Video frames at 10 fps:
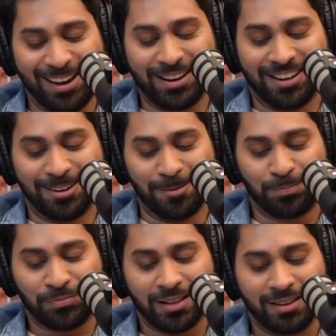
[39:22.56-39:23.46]
And
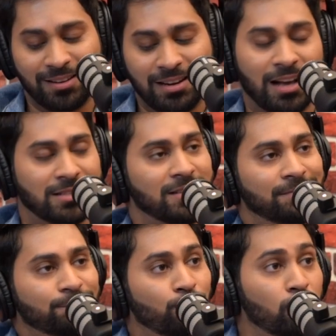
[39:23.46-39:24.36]
um, last,
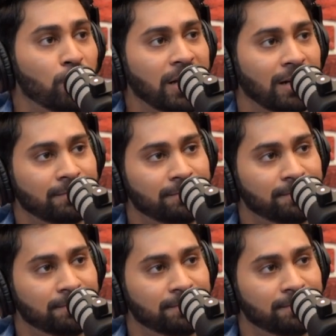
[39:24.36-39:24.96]
Bhul Bhulaiya.